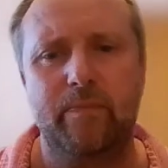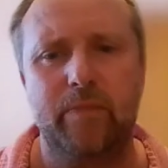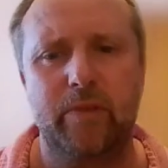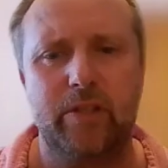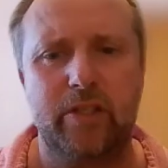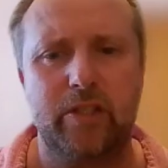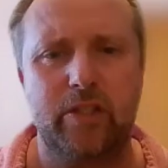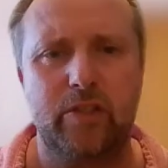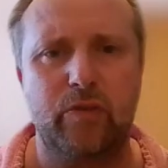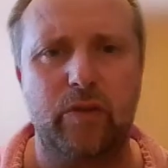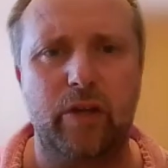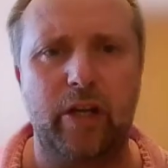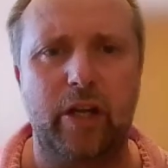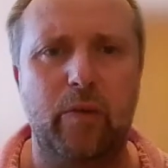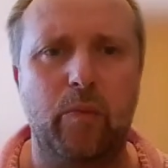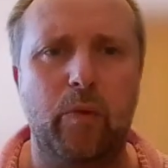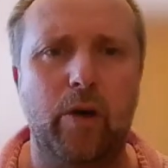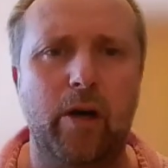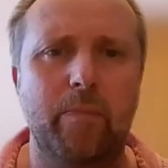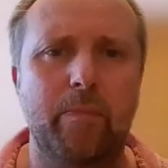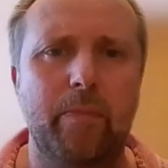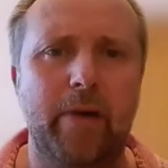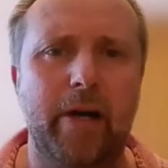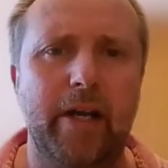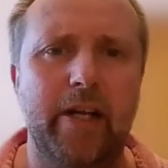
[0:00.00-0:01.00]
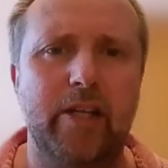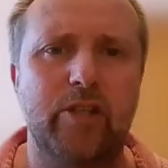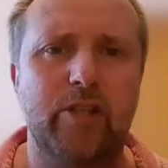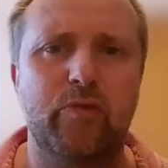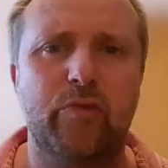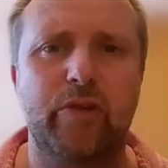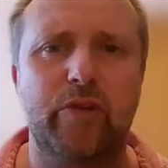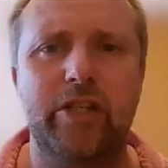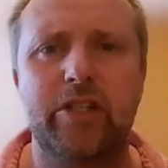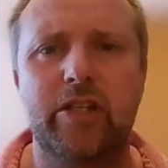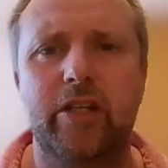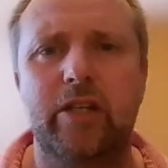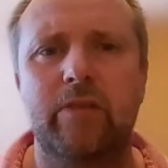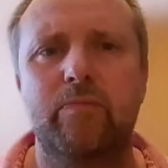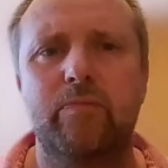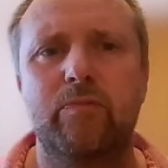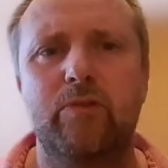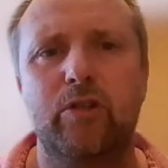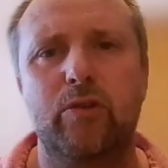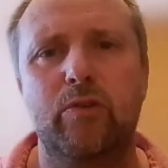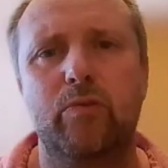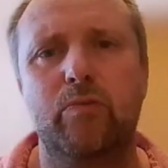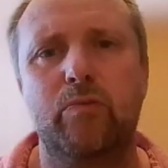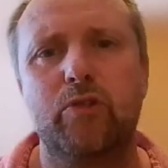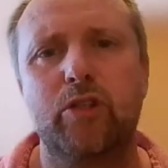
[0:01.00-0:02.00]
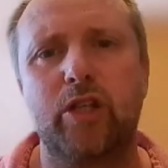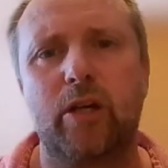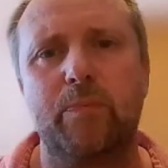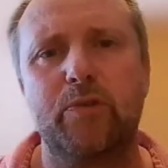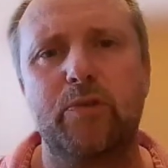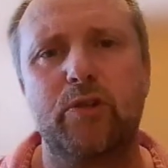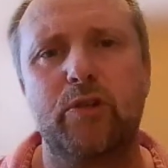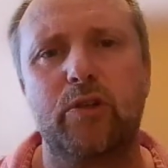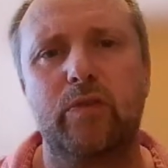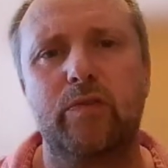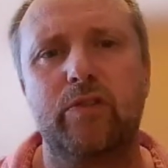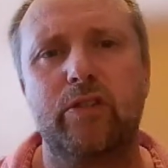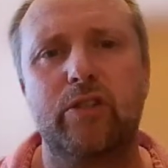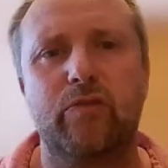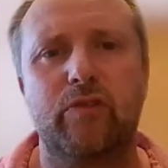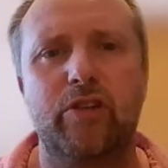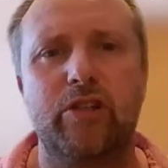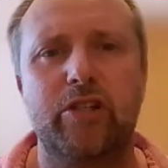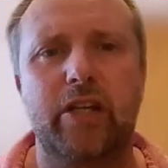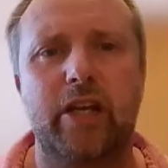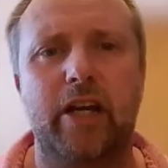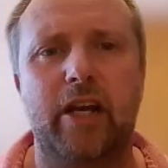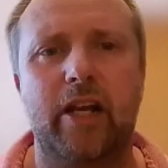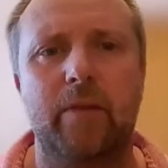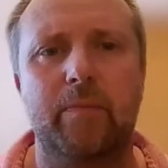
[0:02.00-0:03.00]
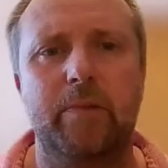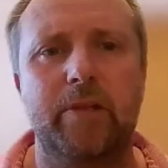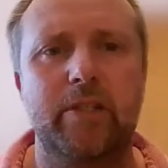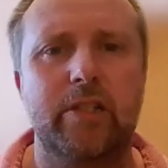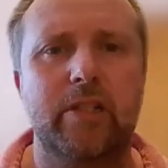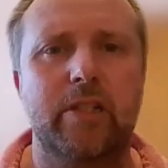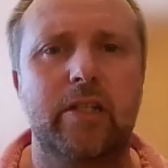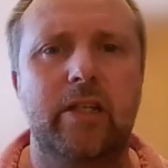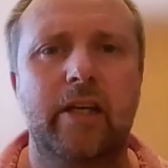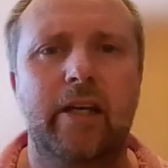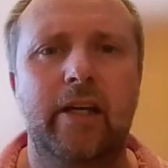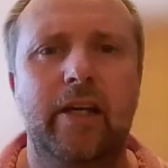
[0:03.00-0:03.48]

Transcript: which is really 1 minus risk, to subsurface risk elements.